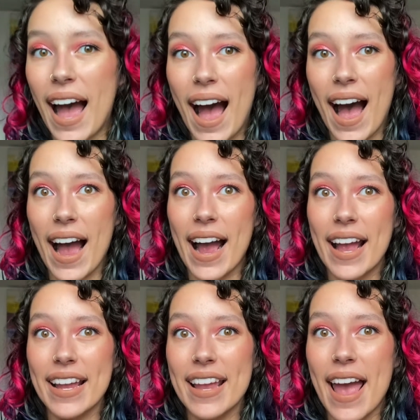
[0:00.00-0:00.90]

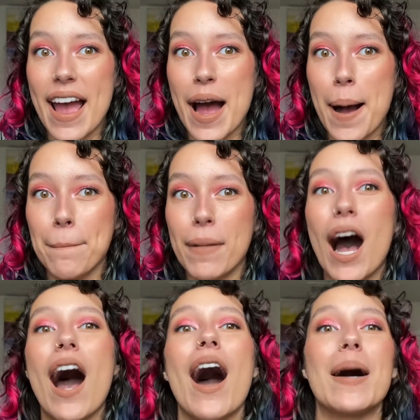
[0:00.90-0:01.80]
I am
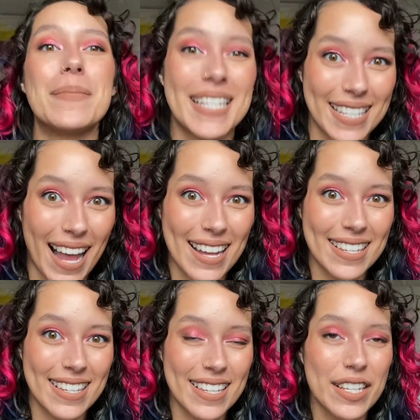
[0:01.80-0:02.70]

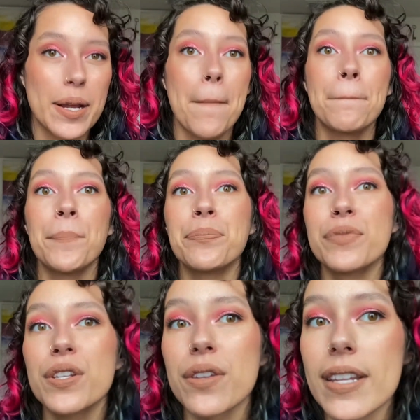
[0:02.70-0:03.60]
obsessed.
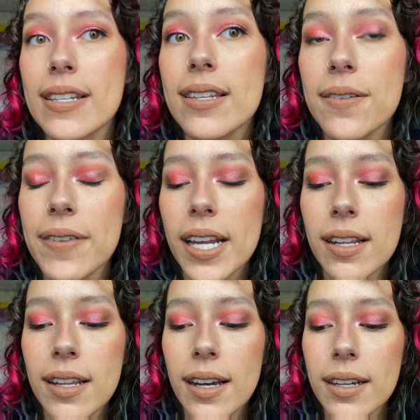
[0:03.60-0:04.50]
So this is the final
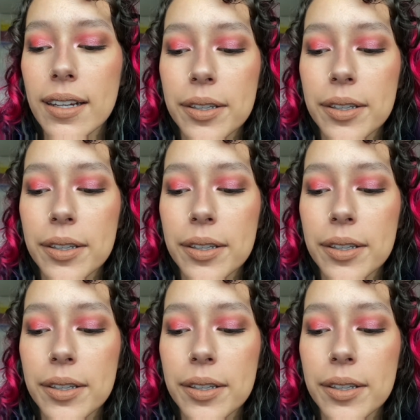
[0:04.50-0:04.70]
look.